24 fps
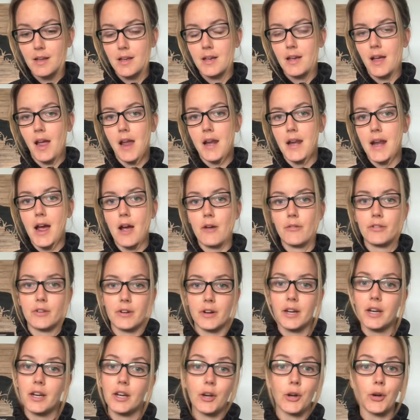And now they're
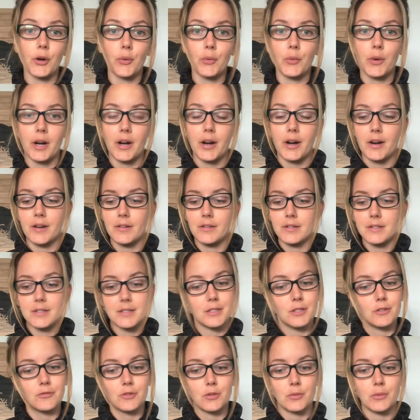here where the
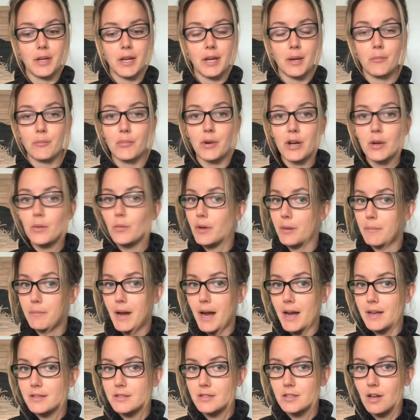Silverwing and Brightwing
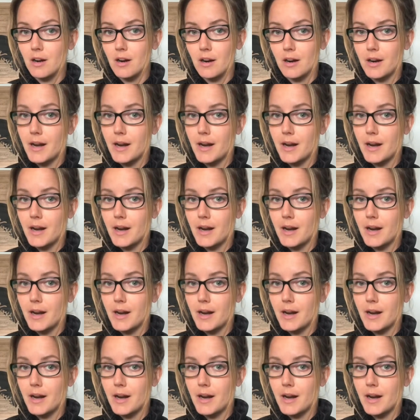bats are,